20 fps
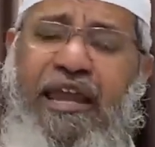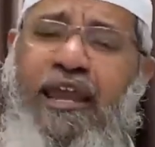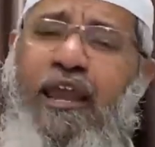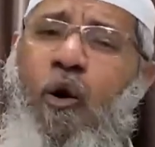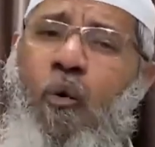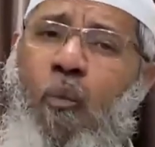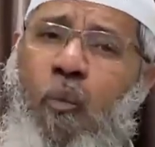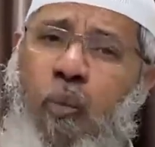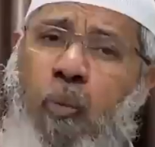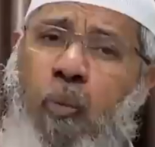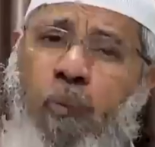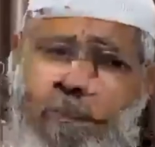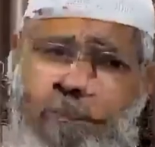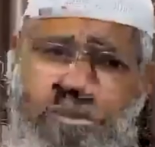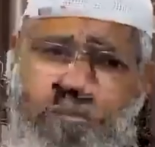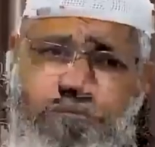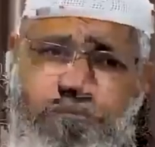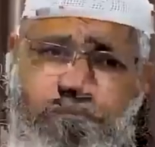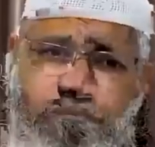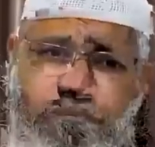Now,
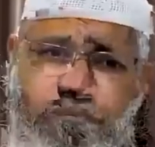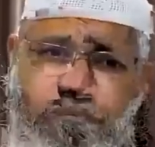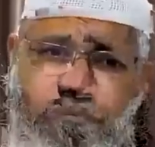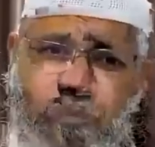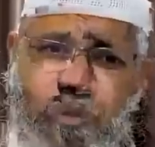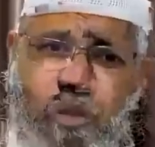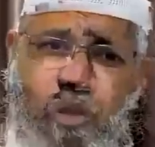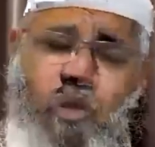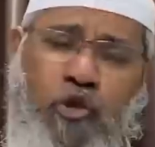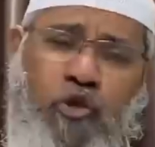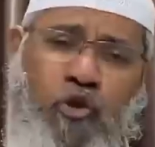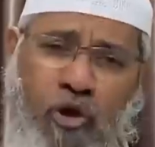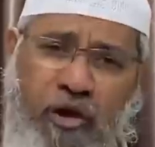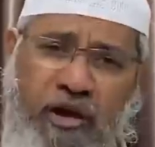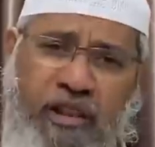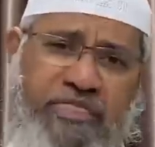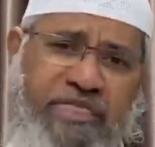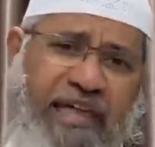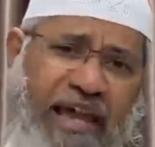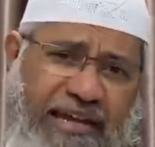when you
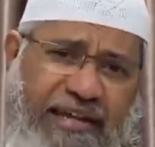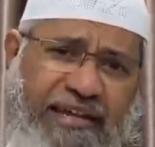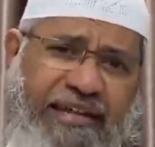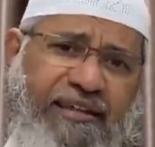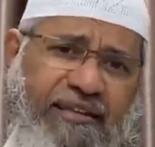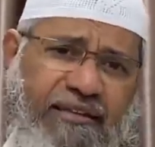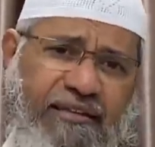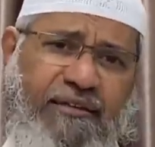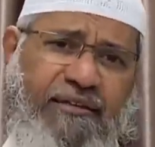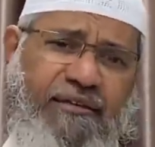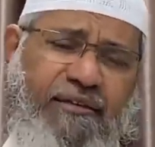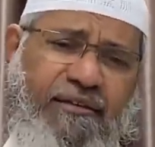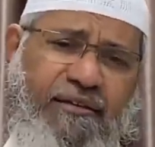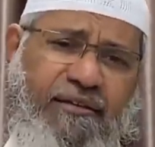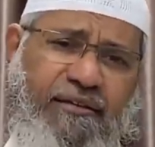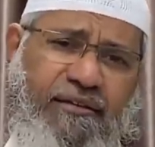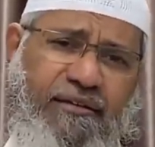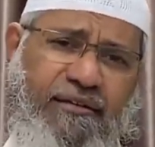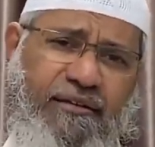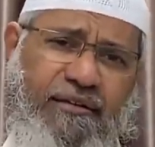are reciting
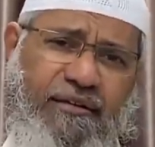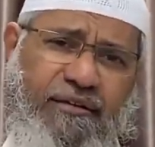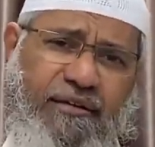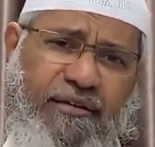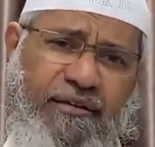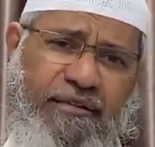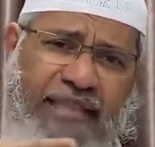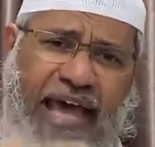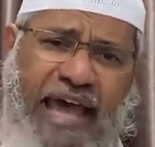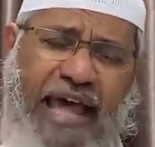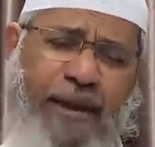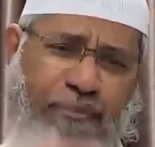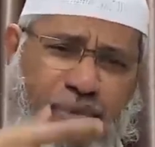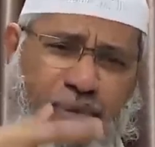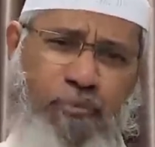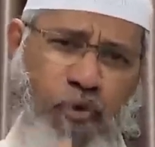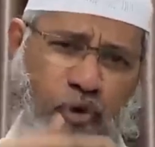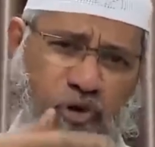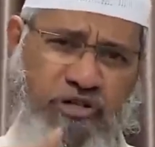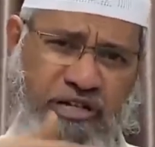the
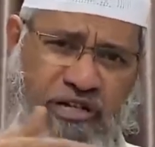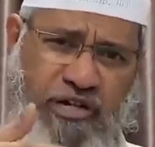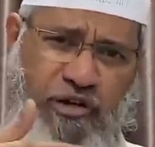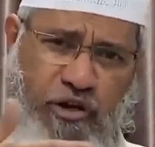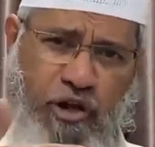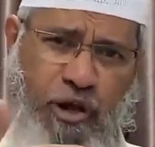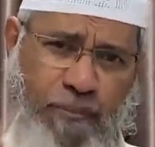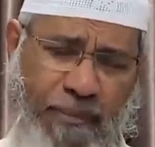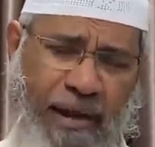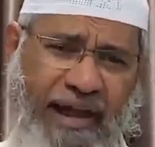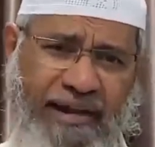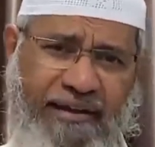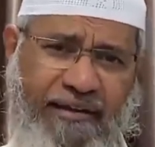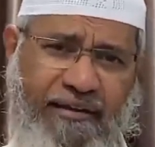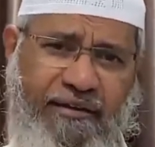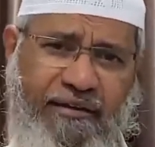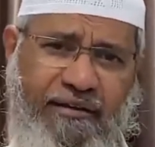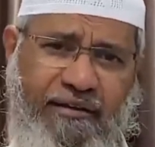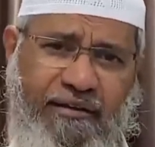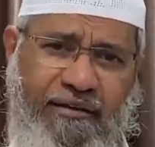Arabic portion in your
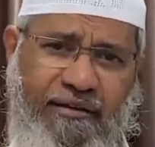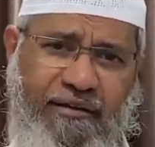mind,